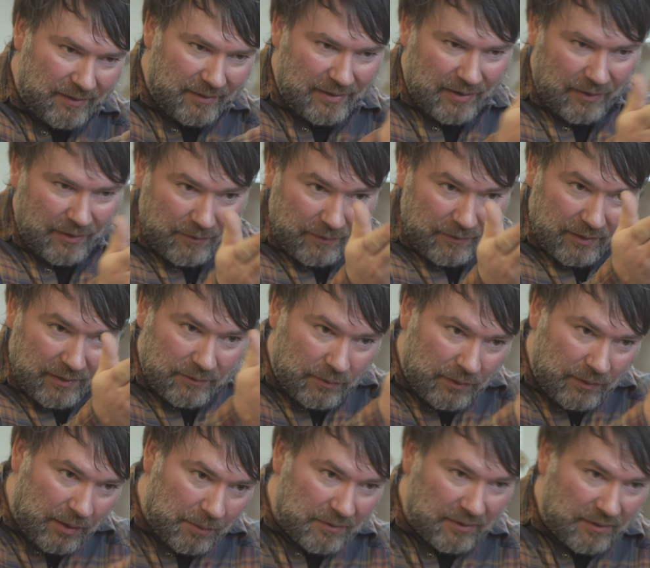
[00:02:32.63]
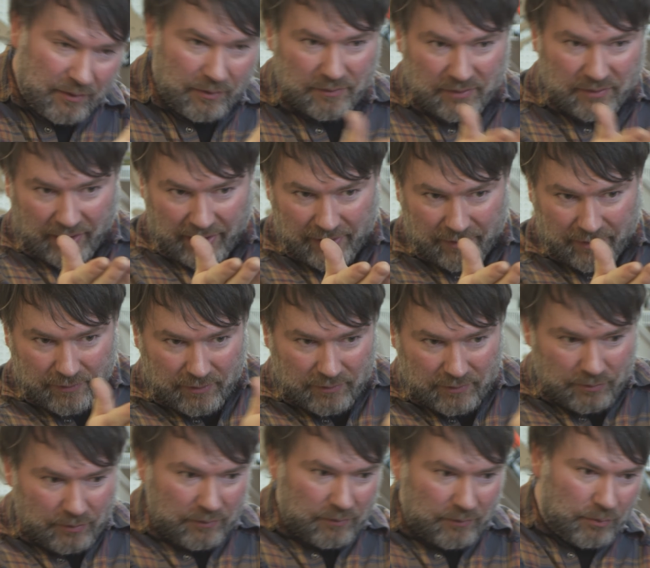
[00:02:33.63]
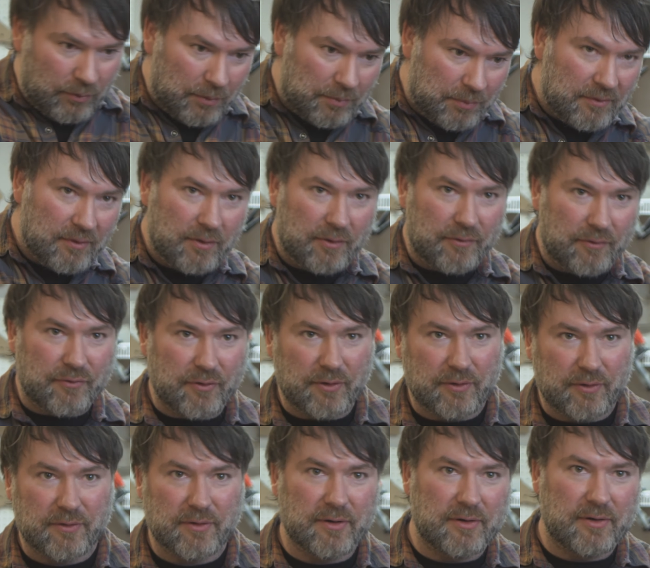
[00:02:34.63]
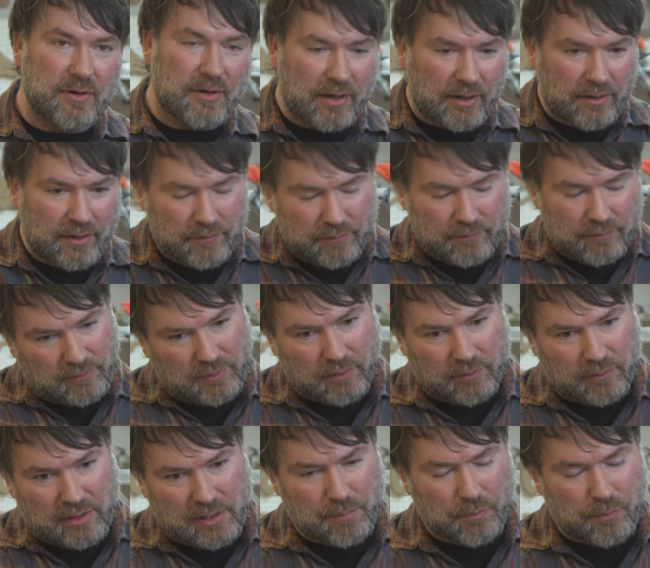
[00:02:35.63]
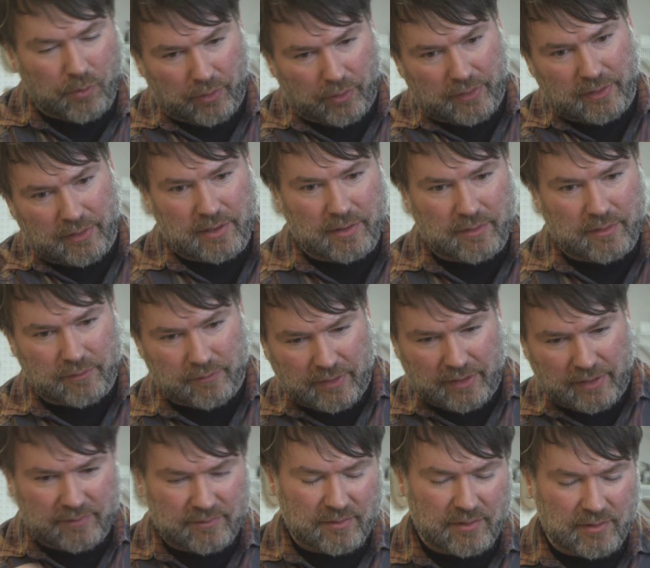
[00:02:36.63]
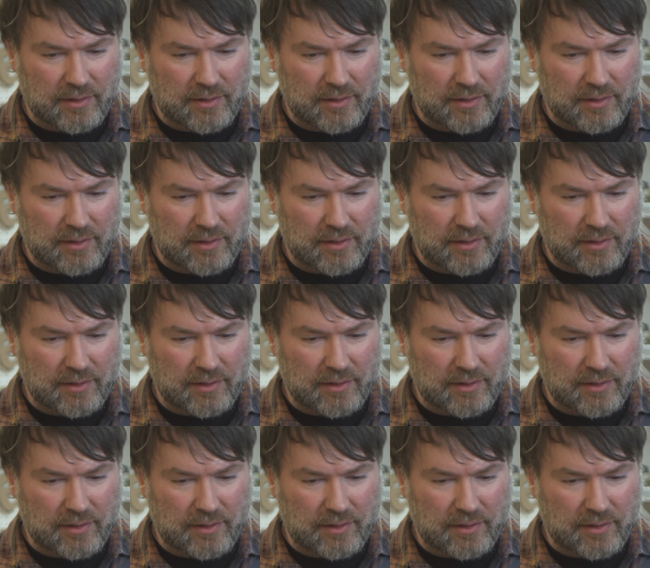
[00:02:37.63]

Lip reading: this one comes a little tighter, this one swoops a little further, and you kind of, keep working it and erasing